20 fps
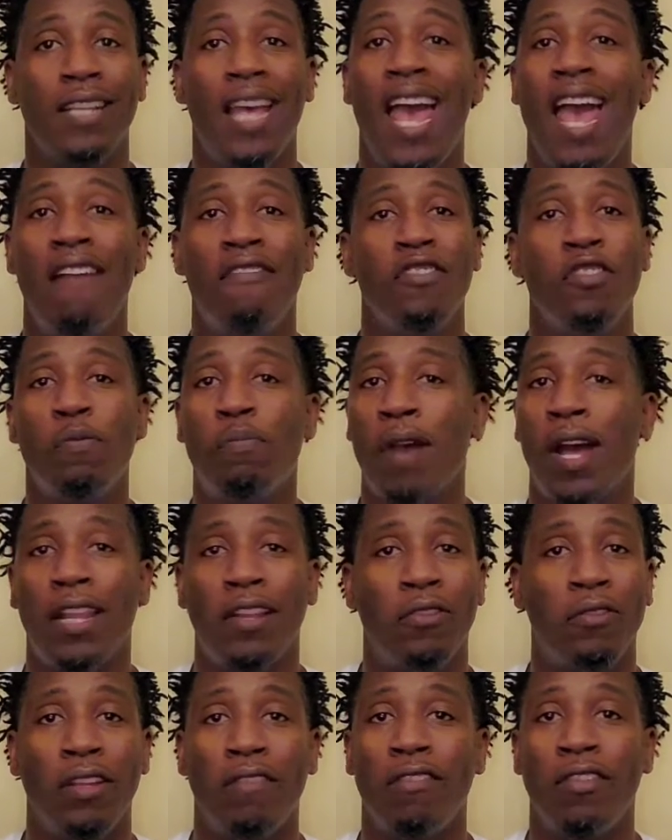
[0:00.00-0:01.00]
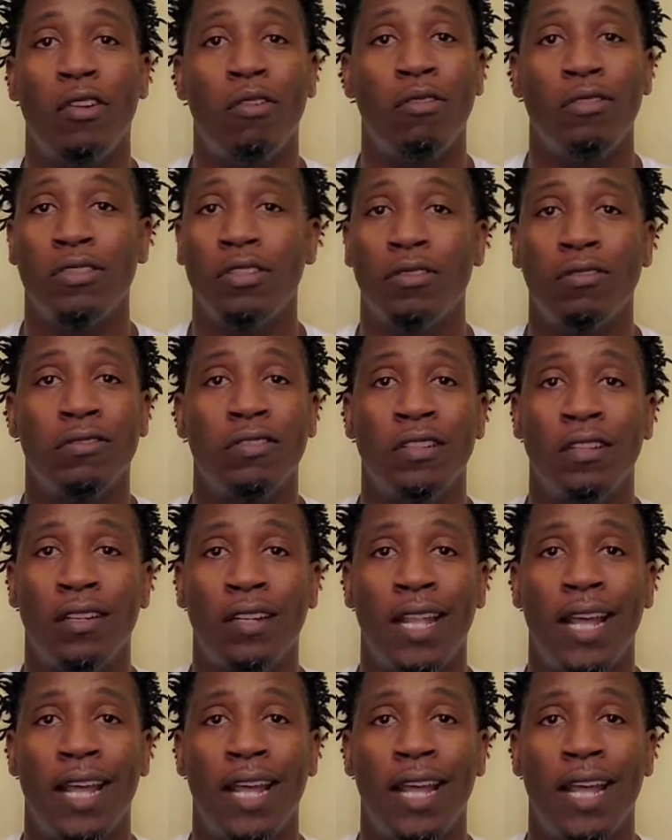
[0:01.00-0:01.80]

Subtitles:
Half of you probably don't even know what those look